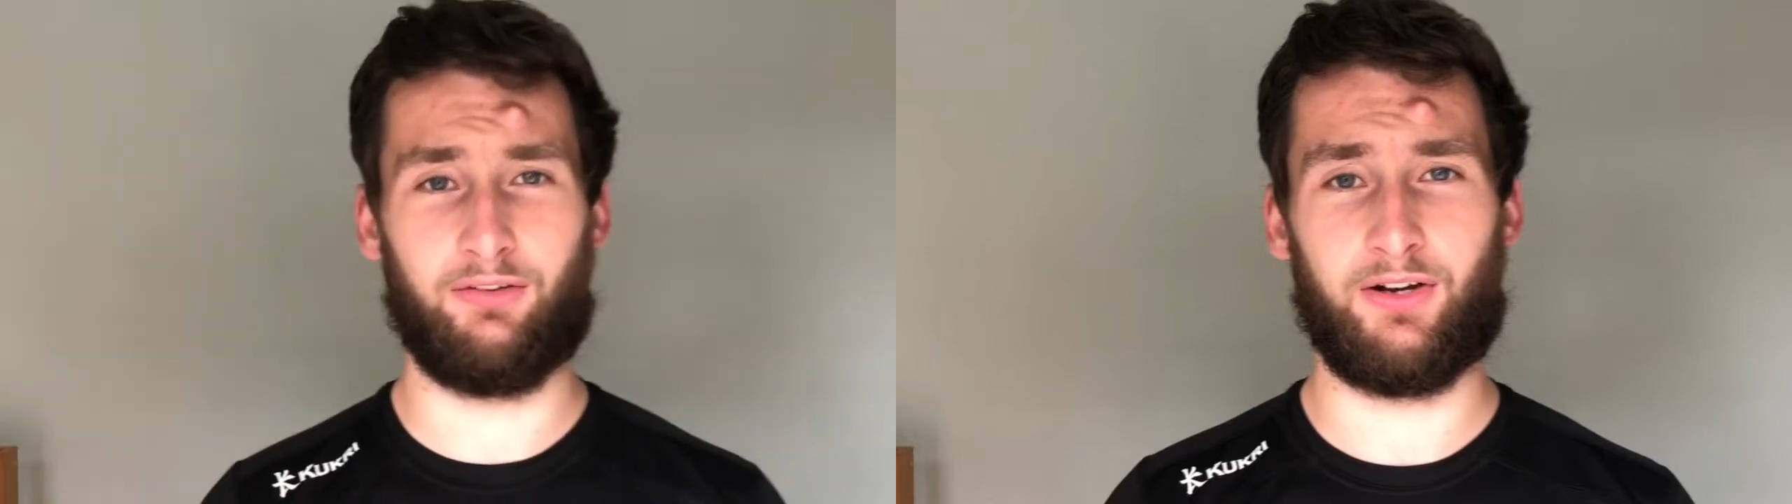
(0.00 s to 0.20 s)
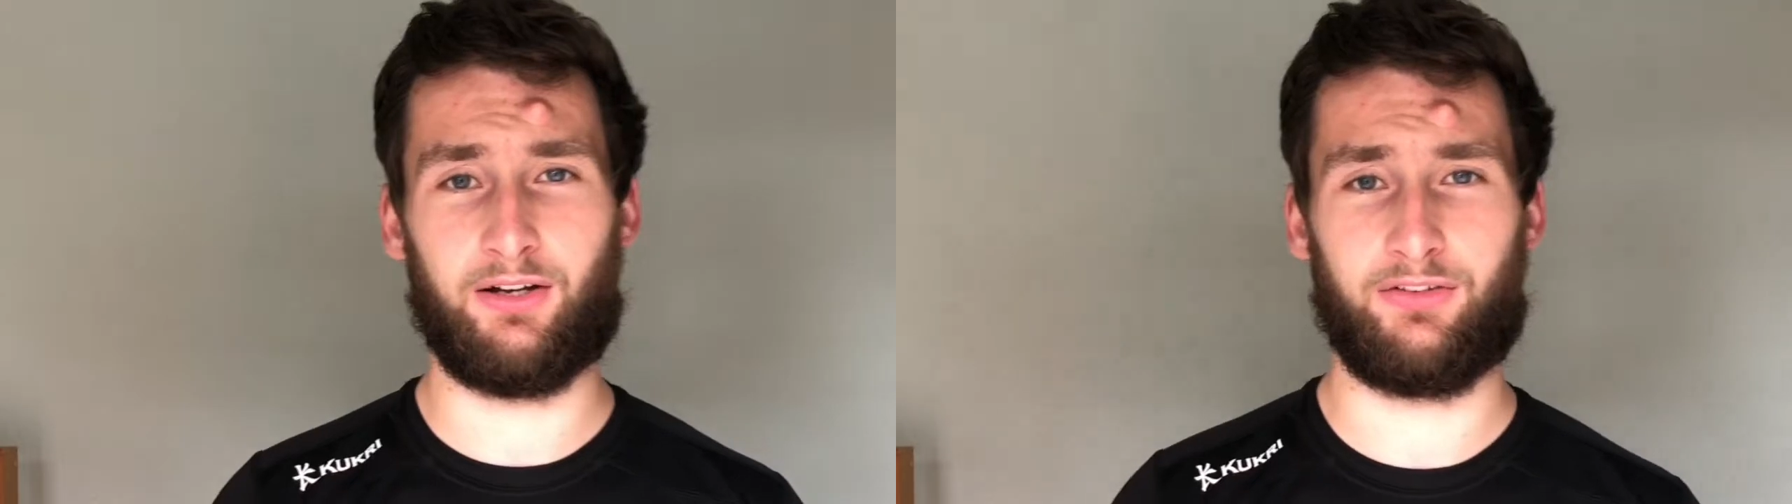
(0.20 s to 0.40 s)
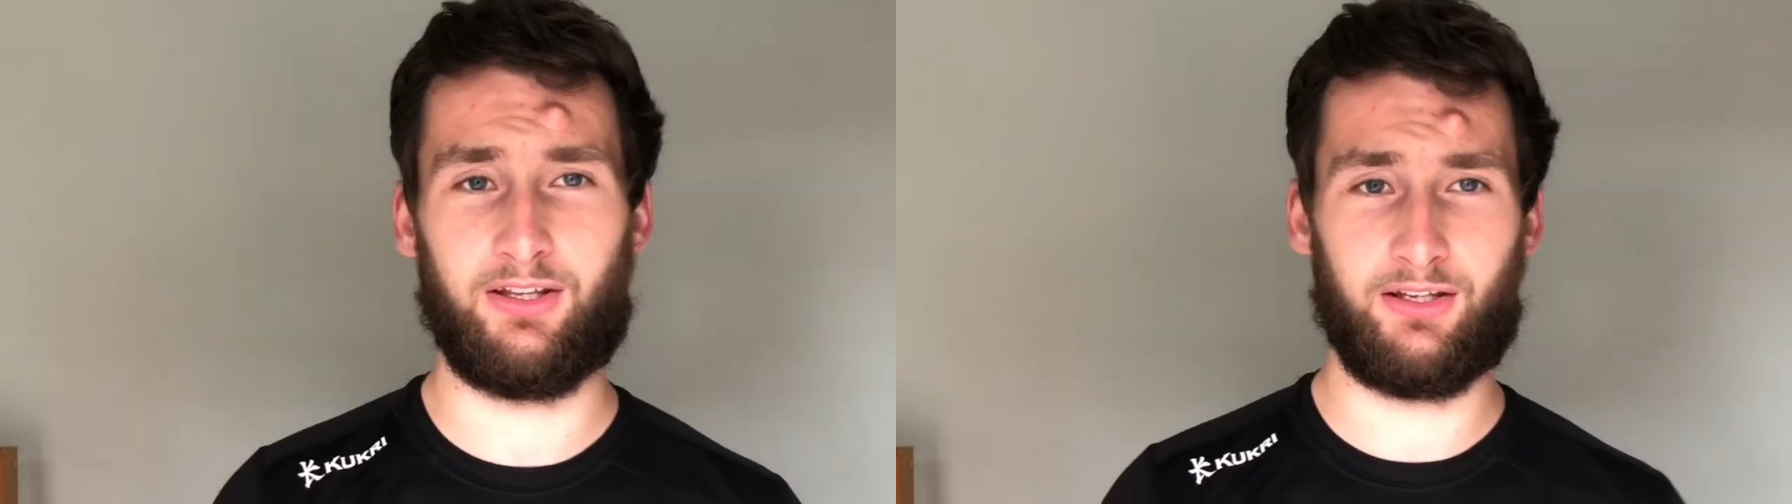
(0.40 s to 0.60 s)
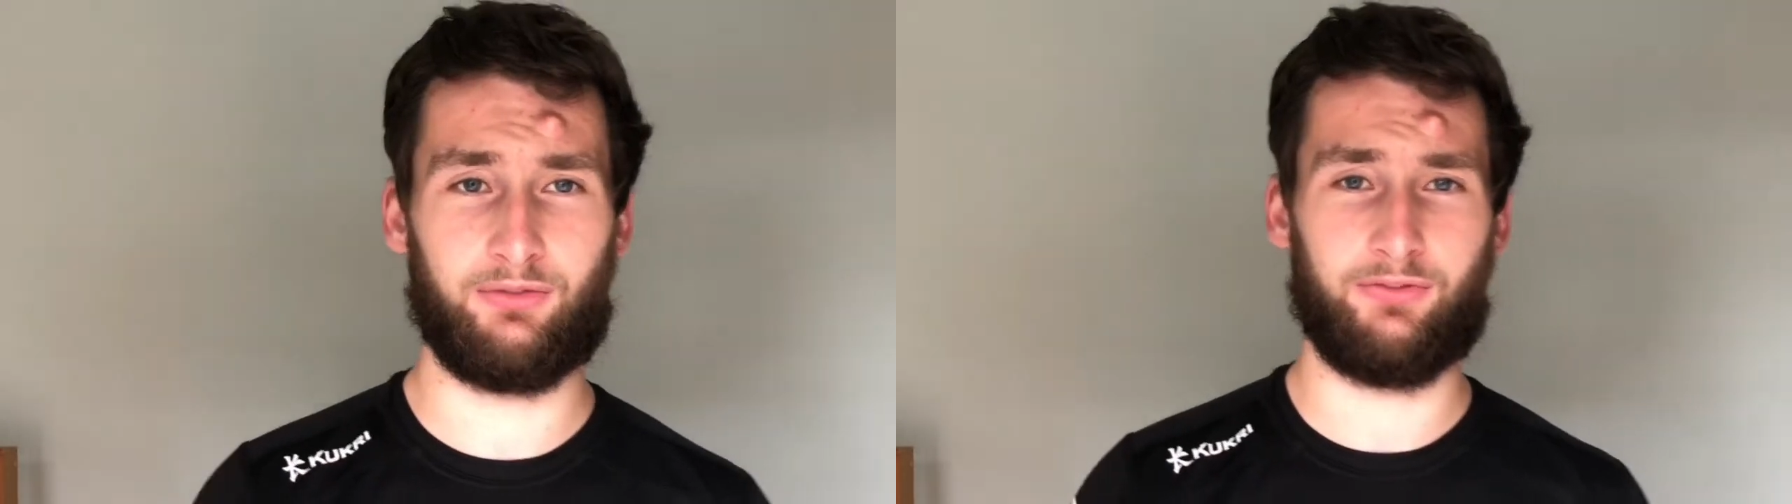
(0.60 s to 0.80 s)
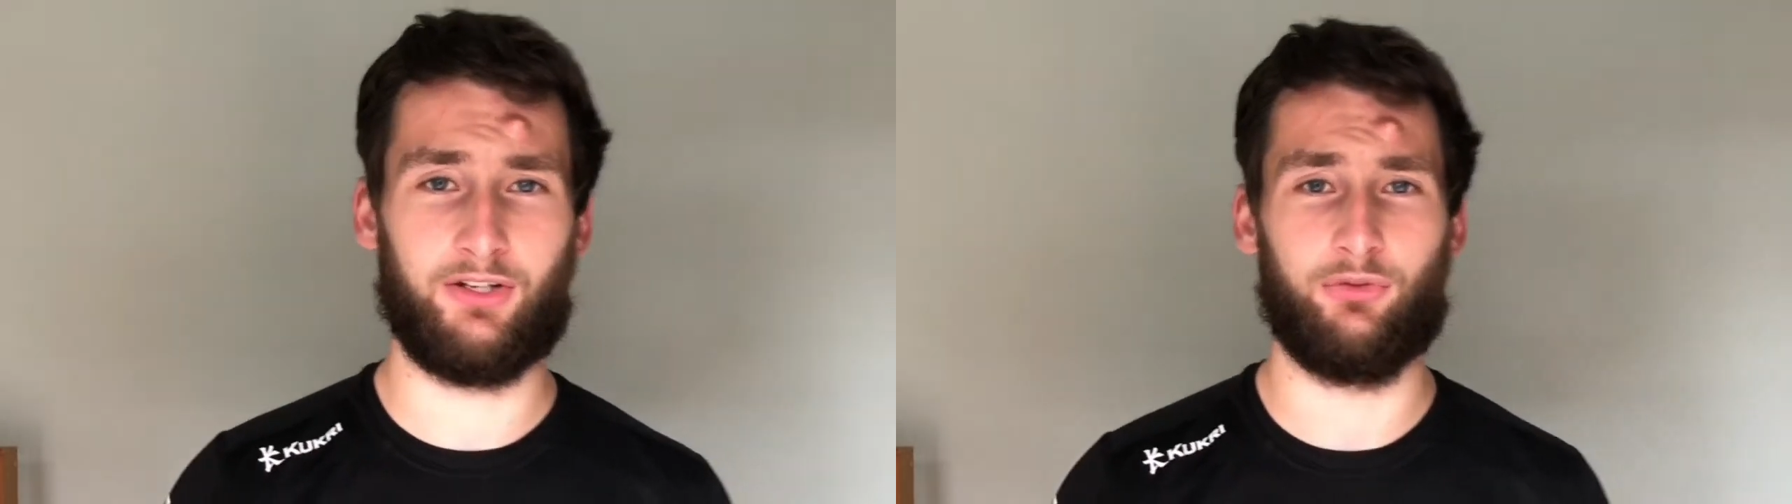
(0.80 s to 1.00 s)
if after
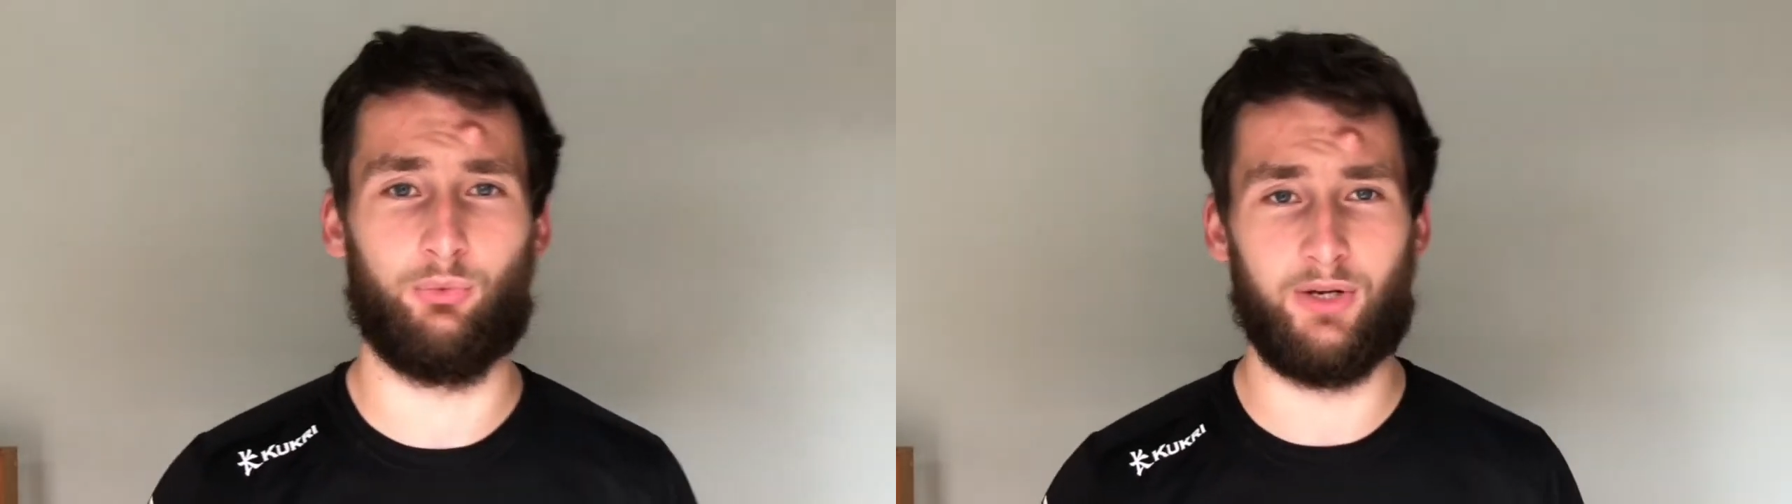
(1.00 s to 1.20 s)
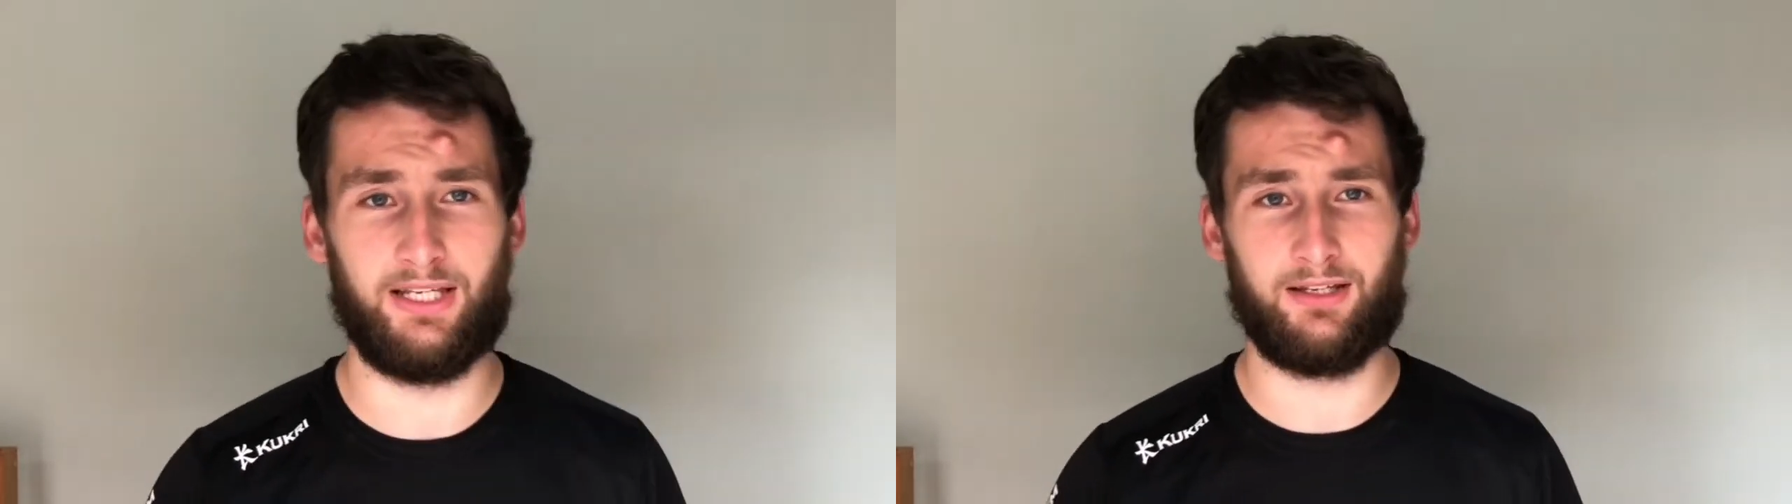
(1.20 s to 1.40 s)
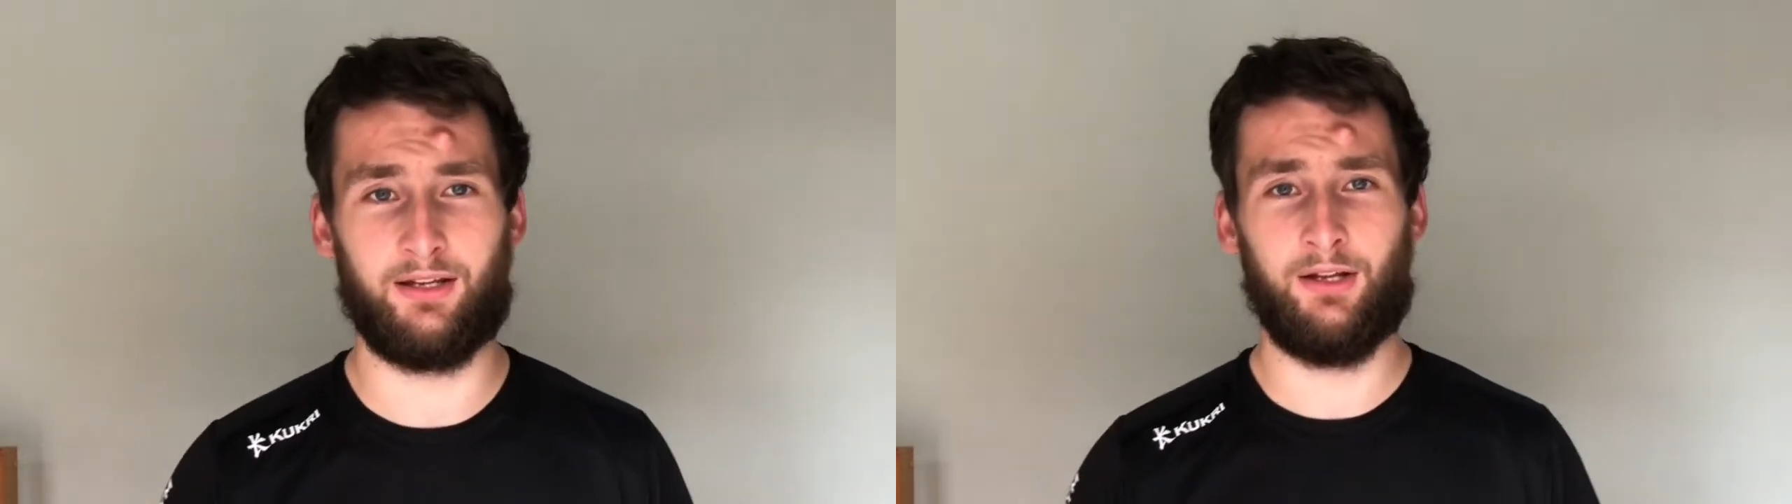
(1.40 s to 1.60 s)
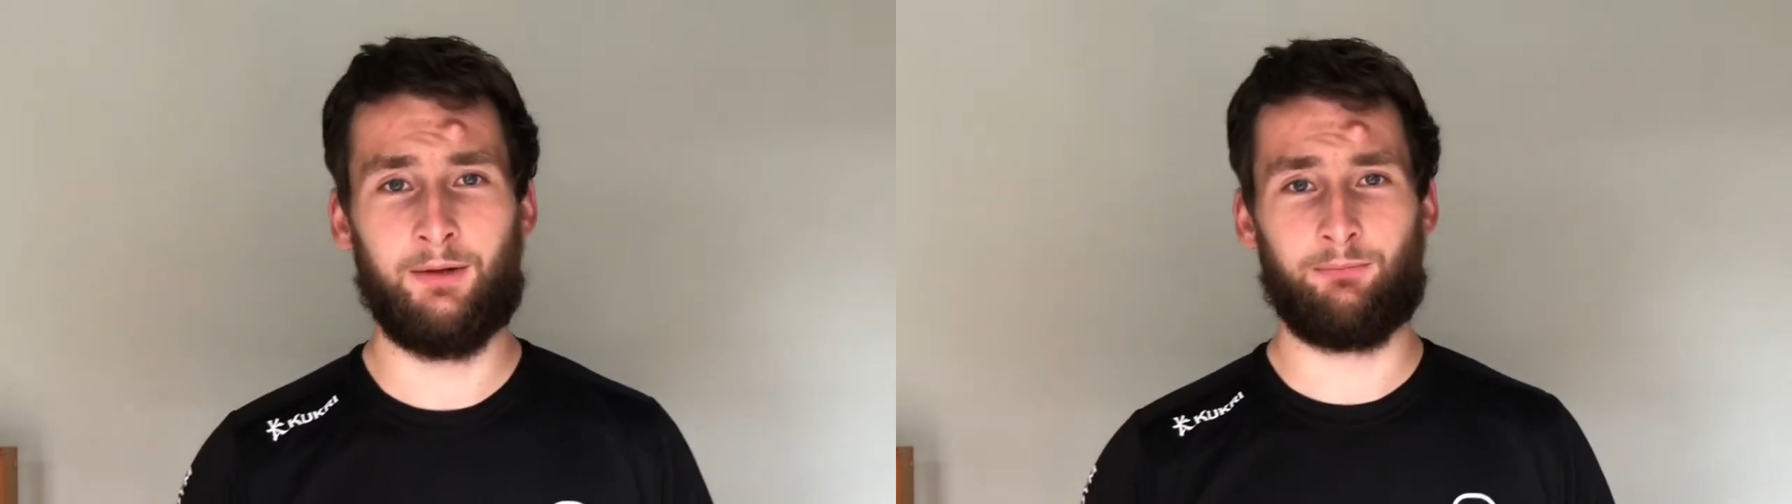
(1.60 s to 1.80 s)
this first week,